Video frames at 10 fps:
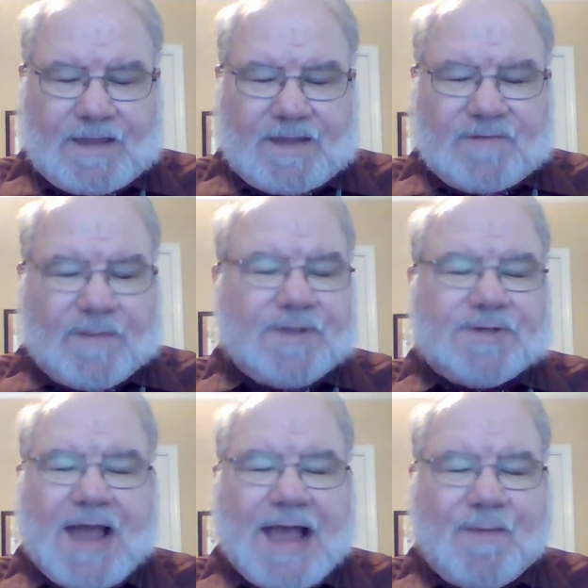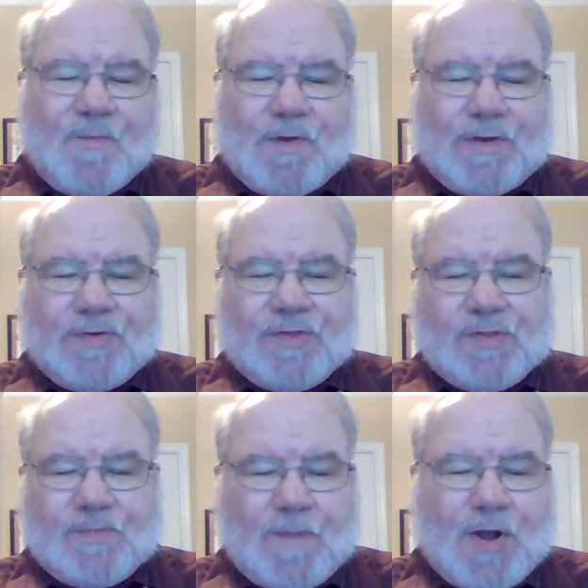From the time we are
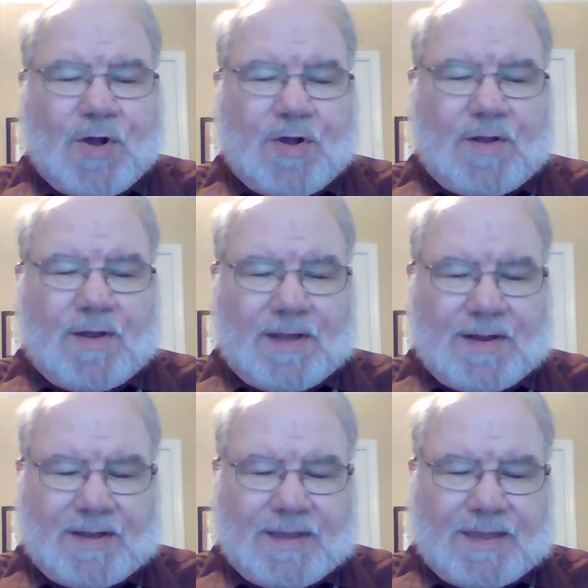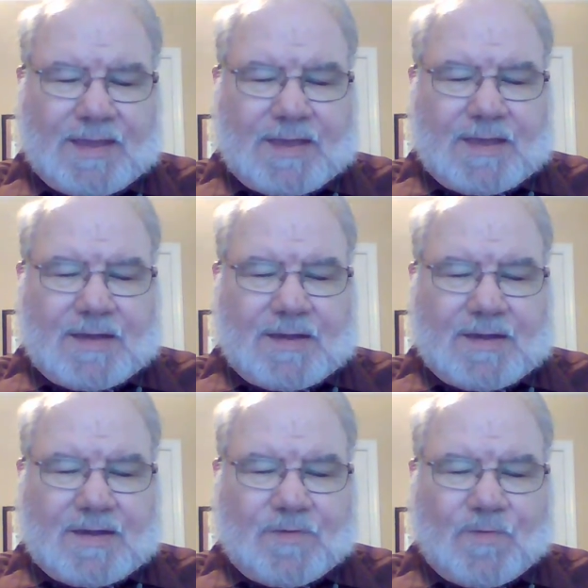small
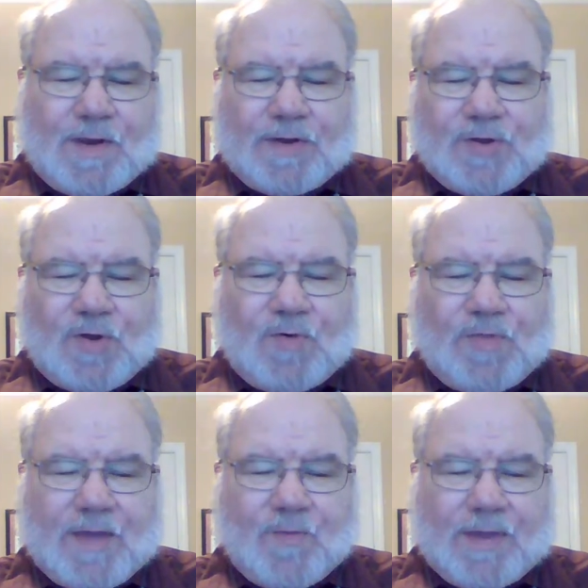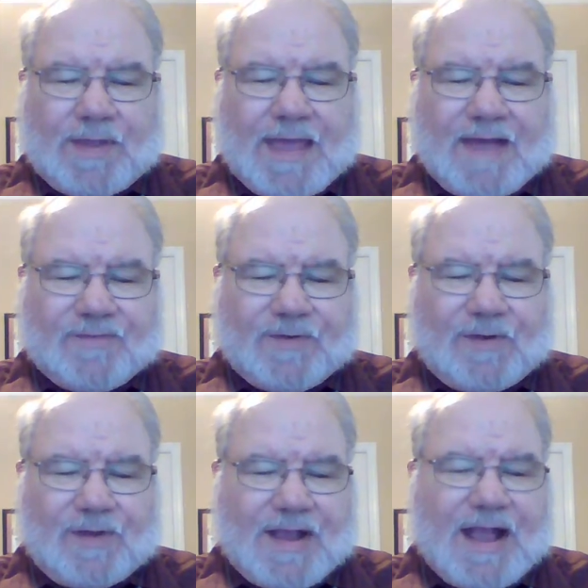we're told that we have to
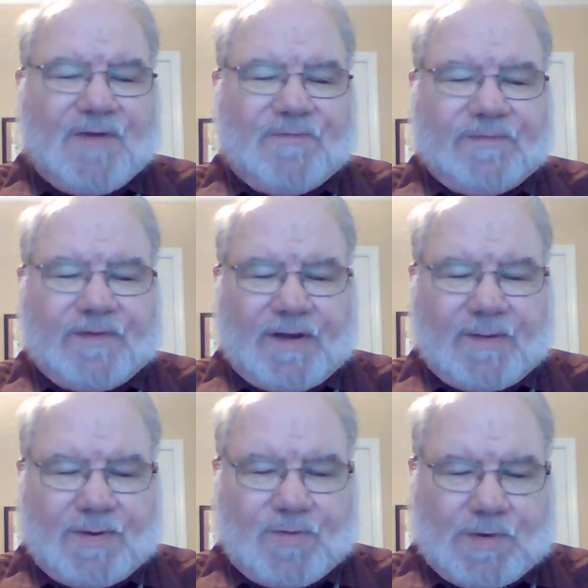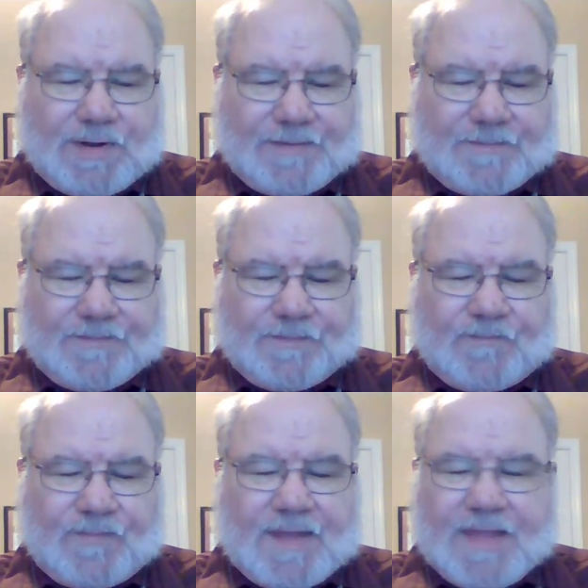look out for number one.
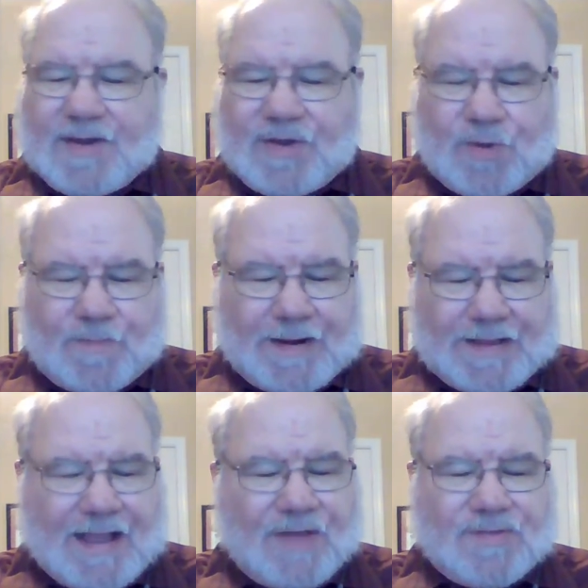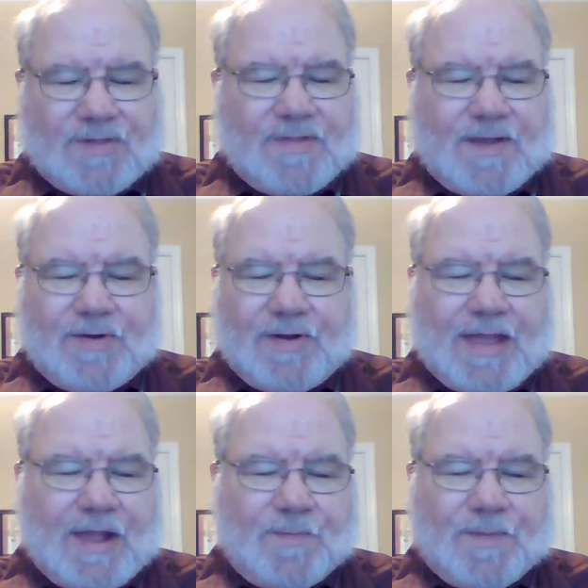That nobody else is there to
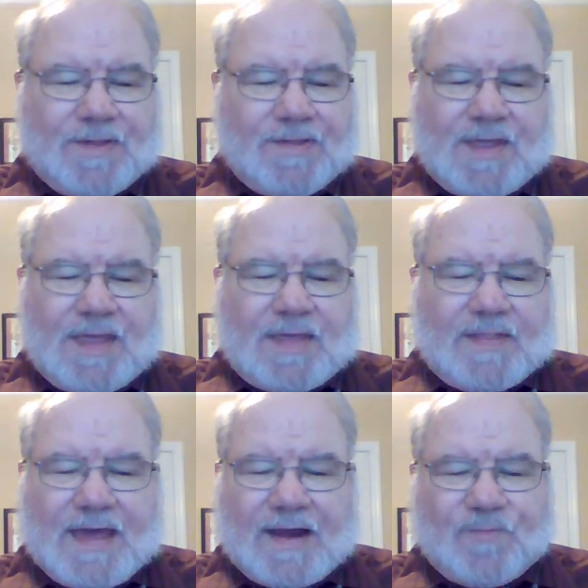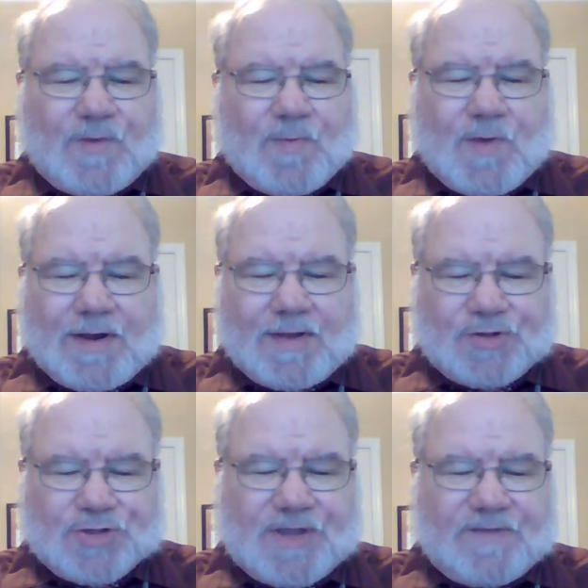help us, that if we want to
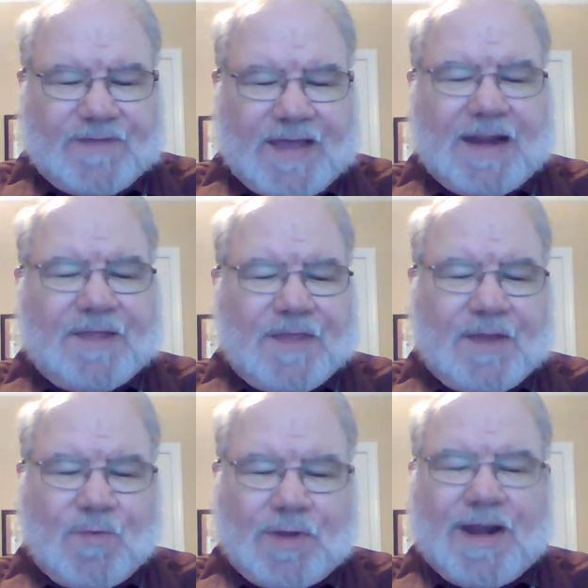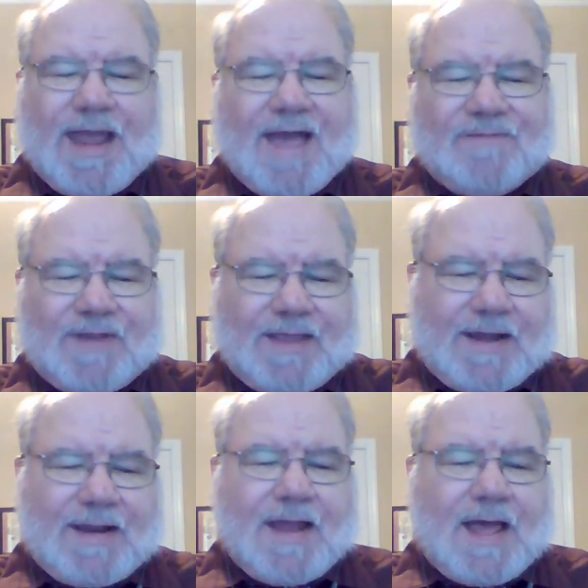achieve anything, we're going to have to
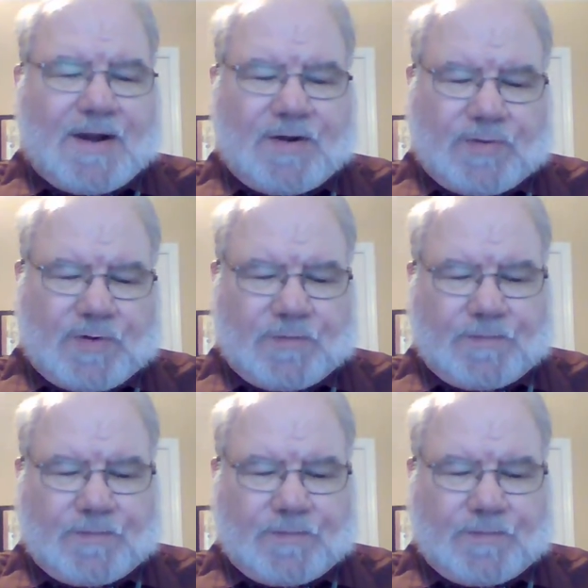get it on our own.